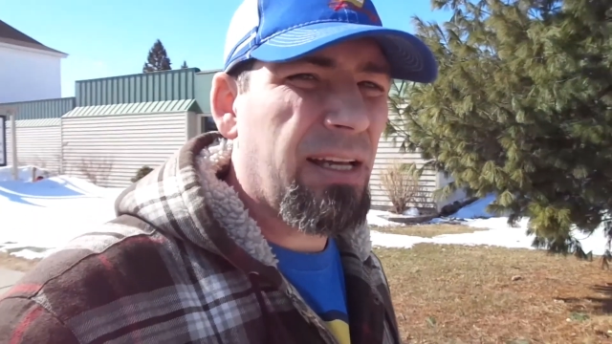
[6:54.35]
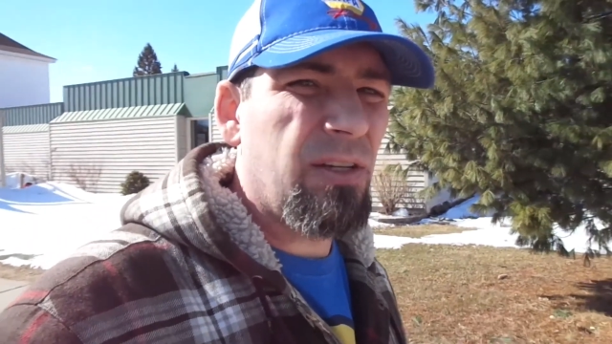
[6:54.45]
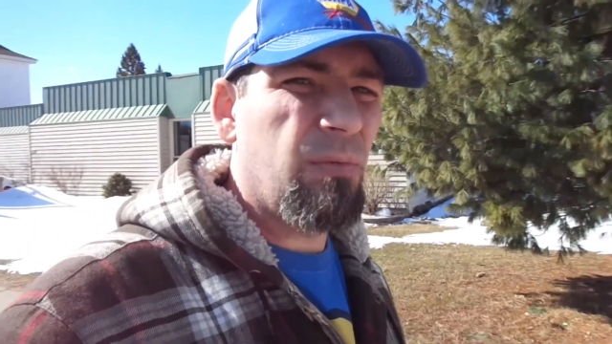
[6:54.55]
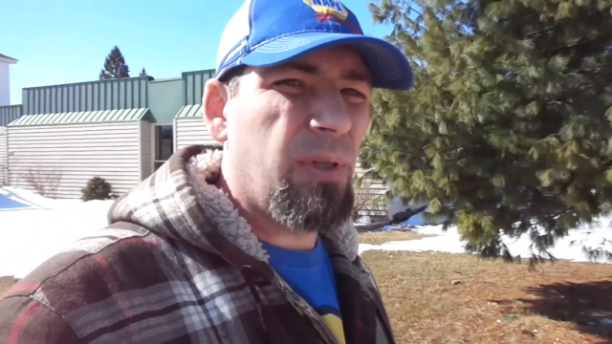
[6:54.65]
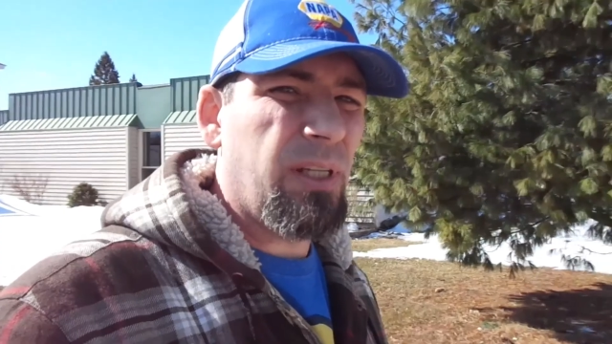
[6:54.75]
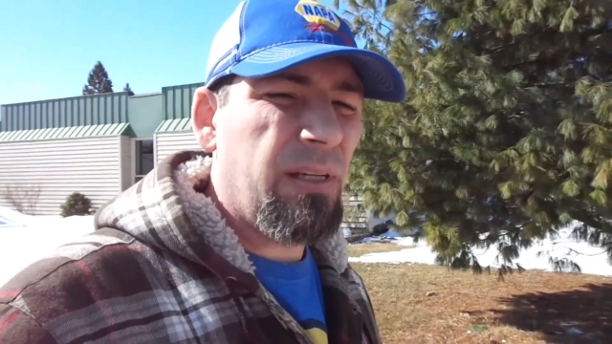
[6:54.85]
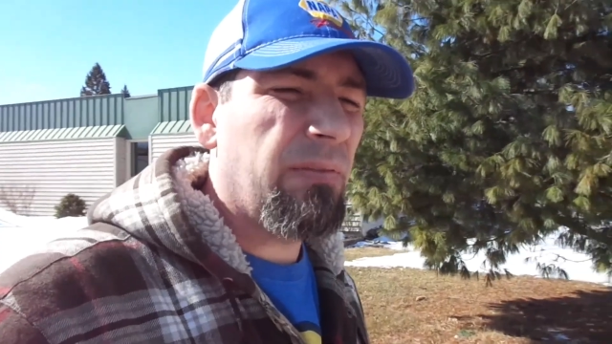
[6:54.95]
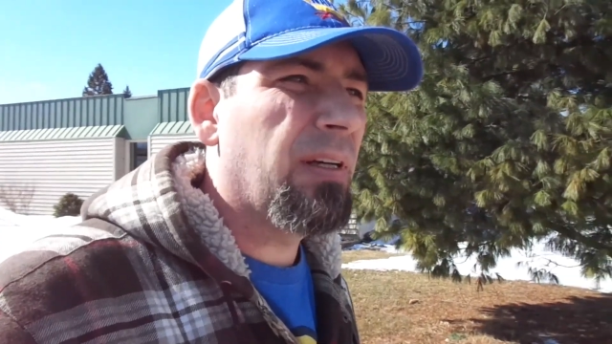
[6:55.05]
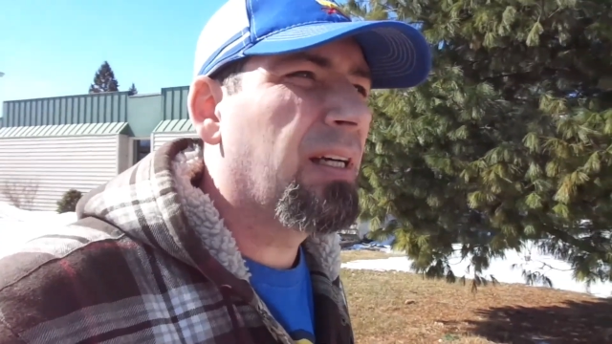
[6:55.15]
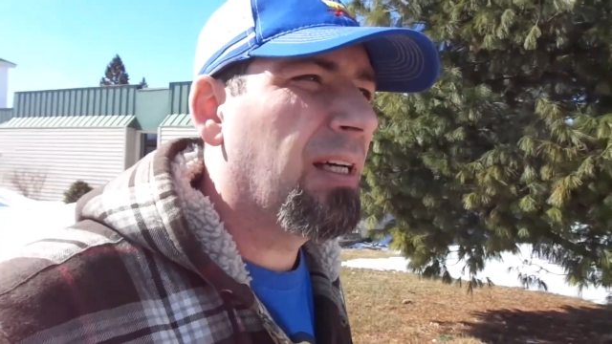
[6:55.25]
I do believe.
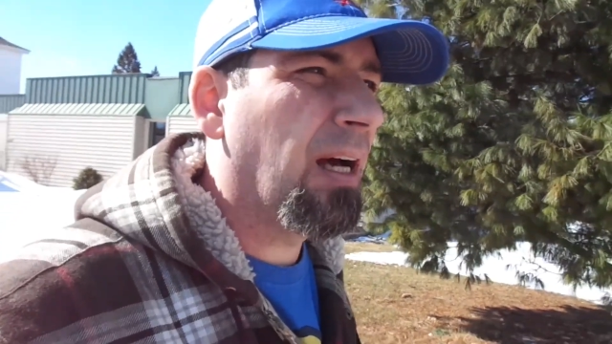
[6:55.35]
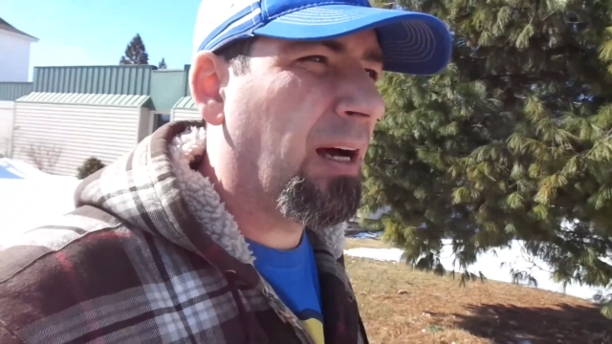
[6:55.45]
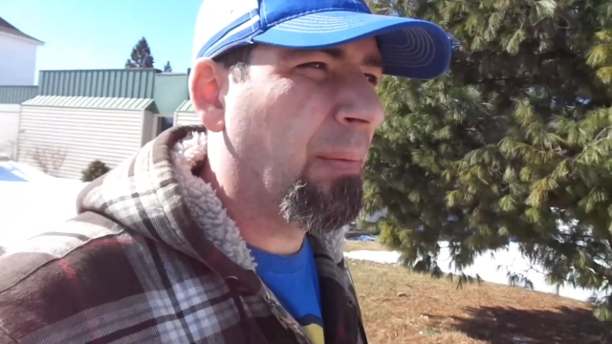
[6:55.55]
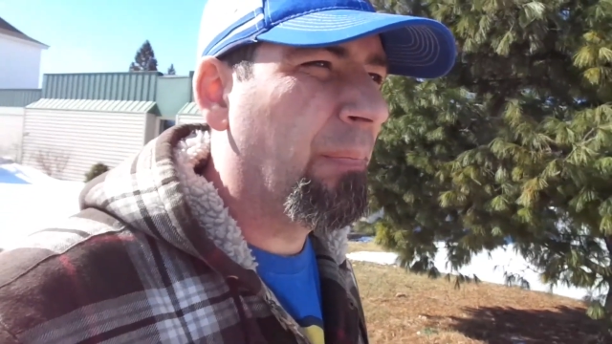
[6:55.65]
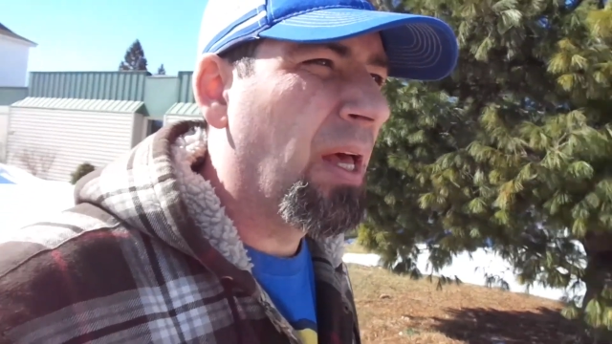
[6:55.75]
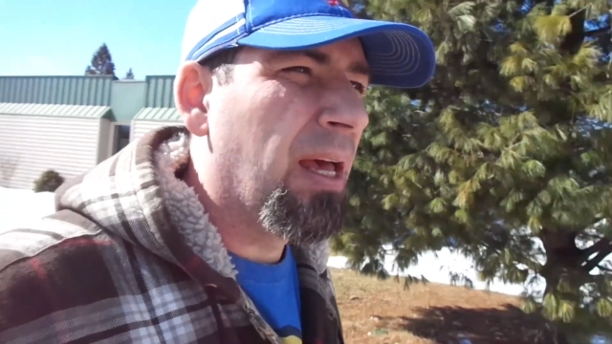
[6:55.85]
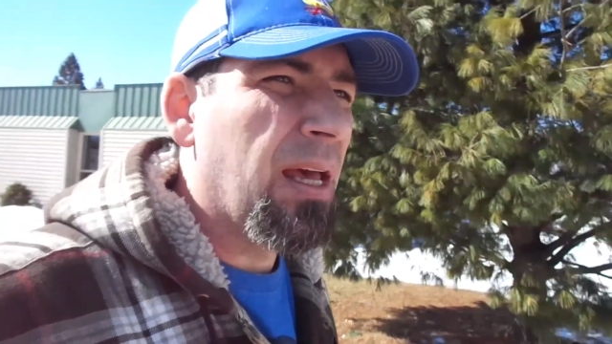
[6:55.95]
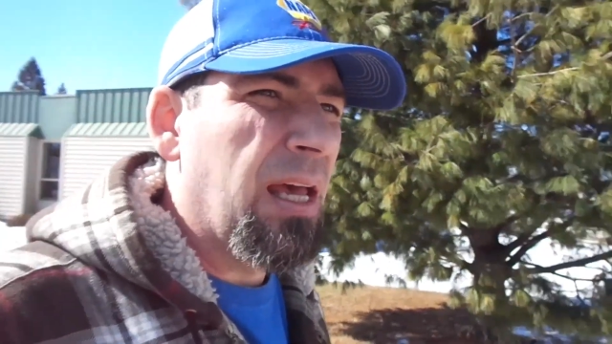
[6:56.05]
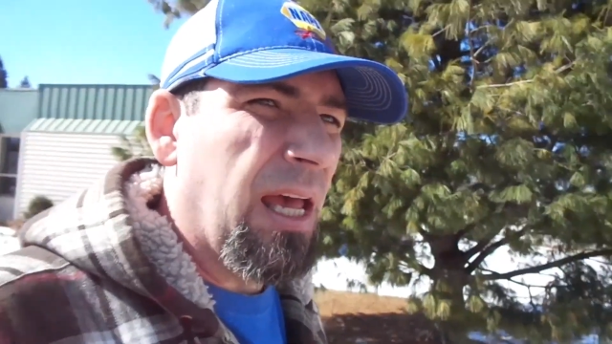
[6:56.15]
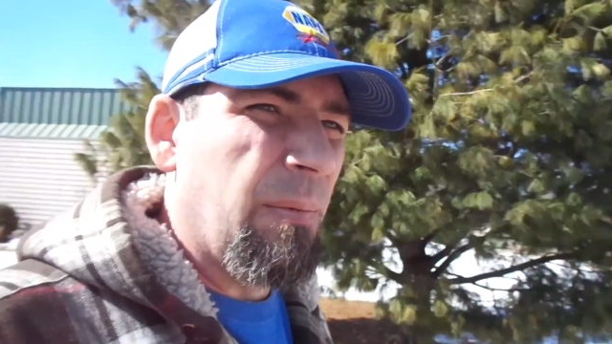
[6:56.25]
And